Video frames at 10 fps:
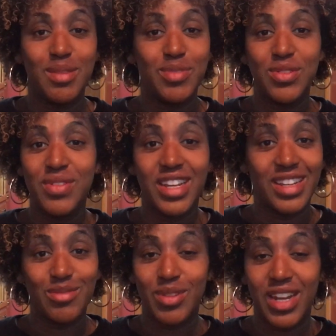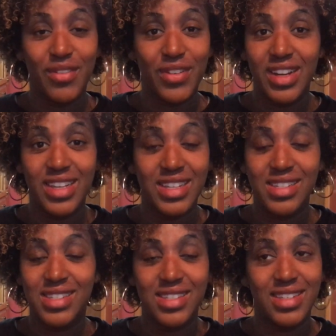doing it, whatever it
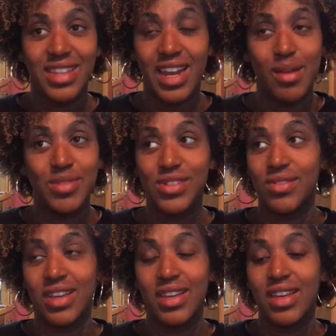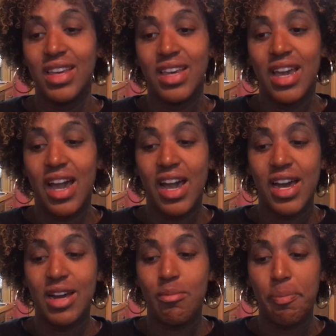is that I'm doing.
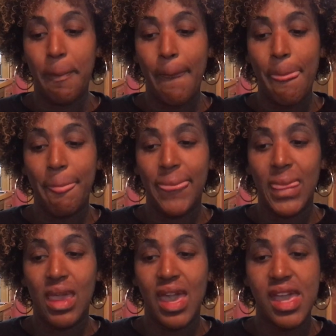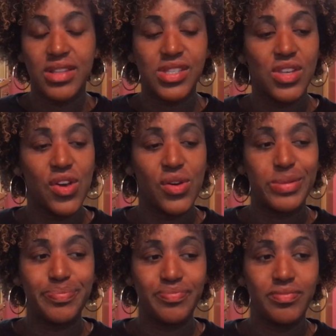And
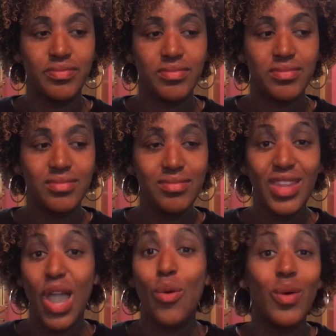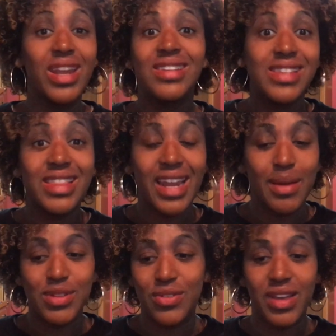so what is it that
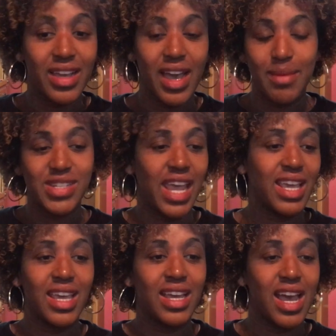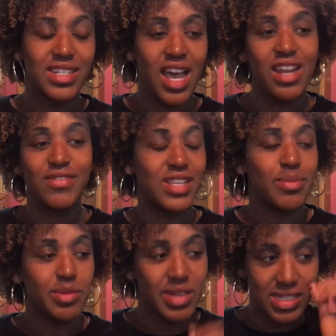I'm doing? I'm taking a ton of
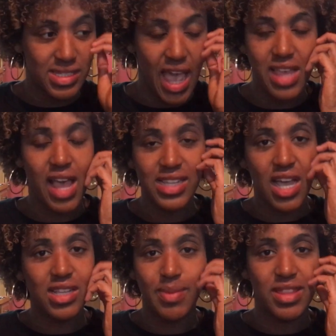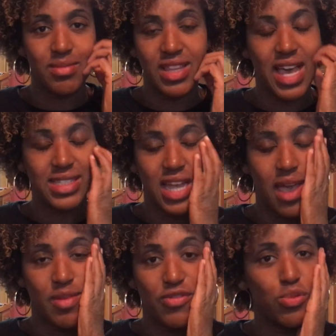supplements. I talked about them the last
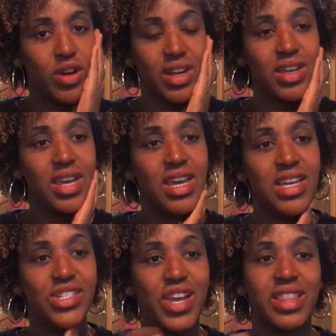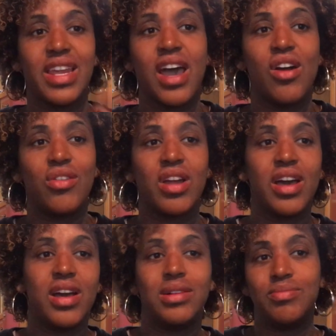time. If you want to check that out,
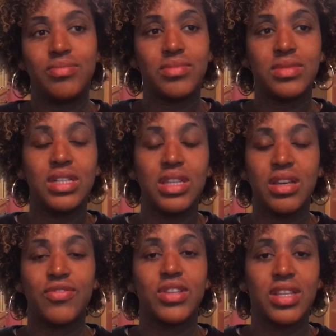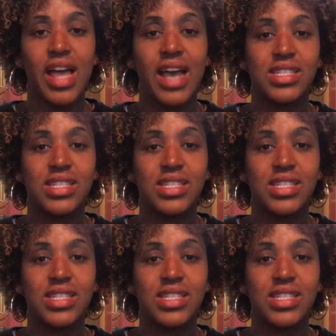the link for the last